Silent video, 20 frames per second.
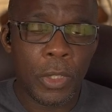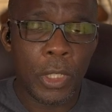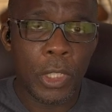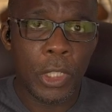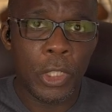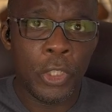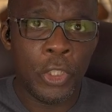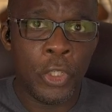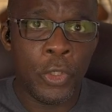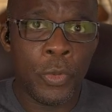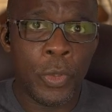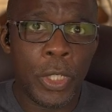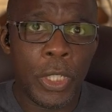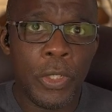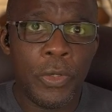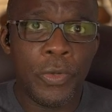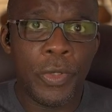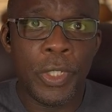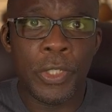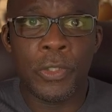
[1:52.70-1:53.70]
You
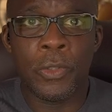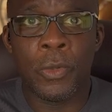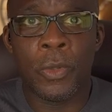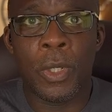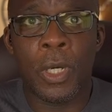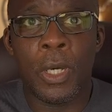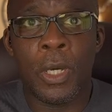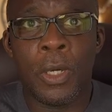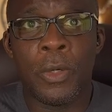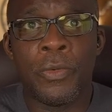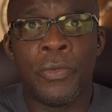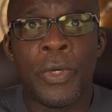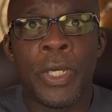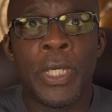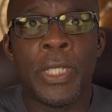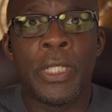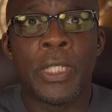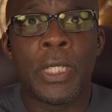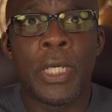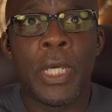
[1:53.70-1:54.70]
increase your heart
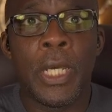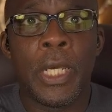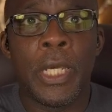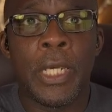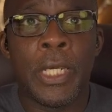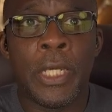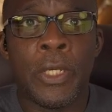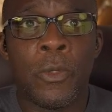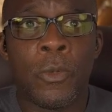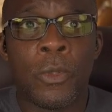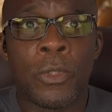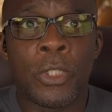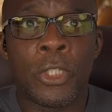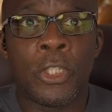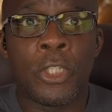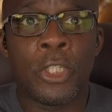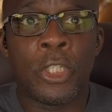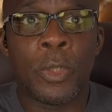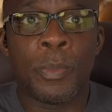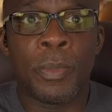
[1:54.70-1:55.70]
rate in order to
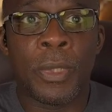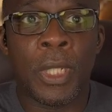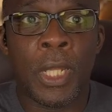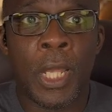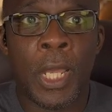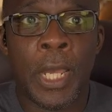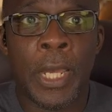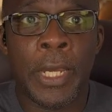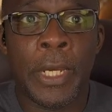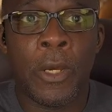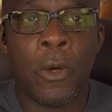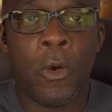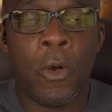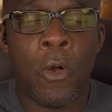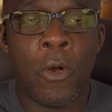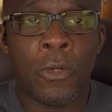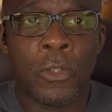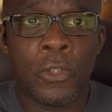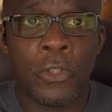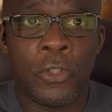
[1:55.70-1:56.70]
supply
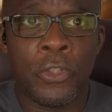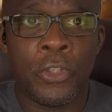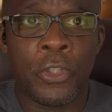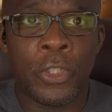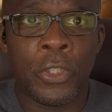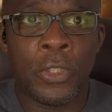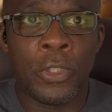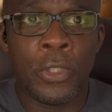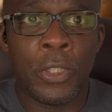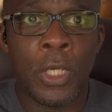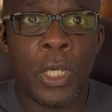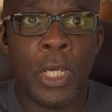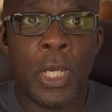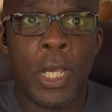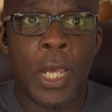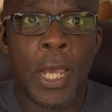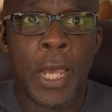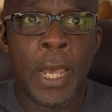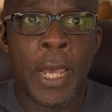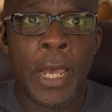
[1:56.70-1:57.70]
oxygen
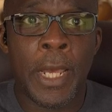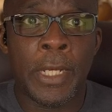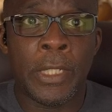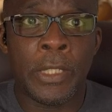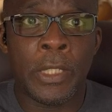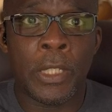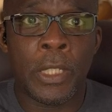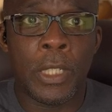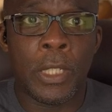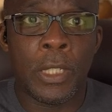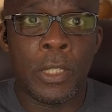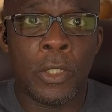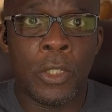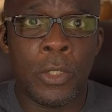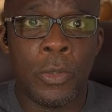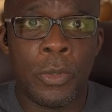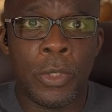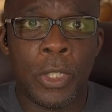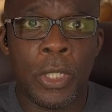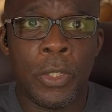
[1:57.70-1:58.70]
and
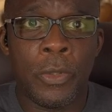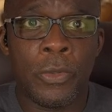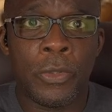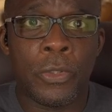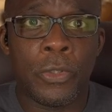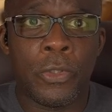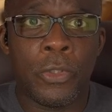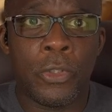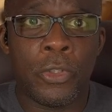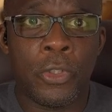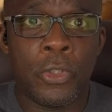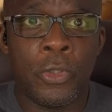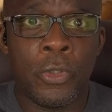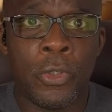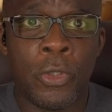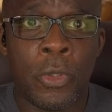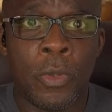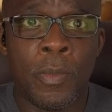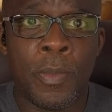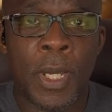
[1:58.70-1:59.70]
glucose to
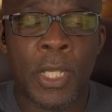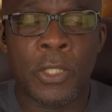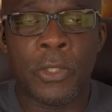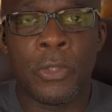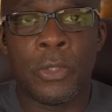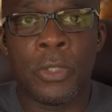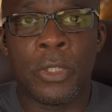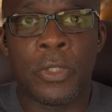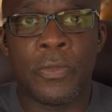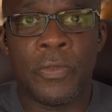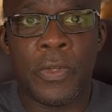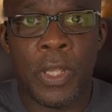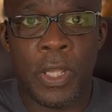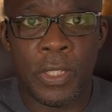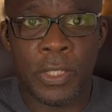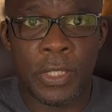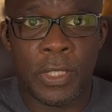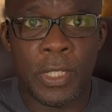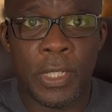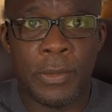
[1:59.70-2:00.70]
your muscles
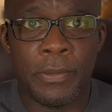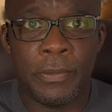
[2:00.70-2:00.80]
faster.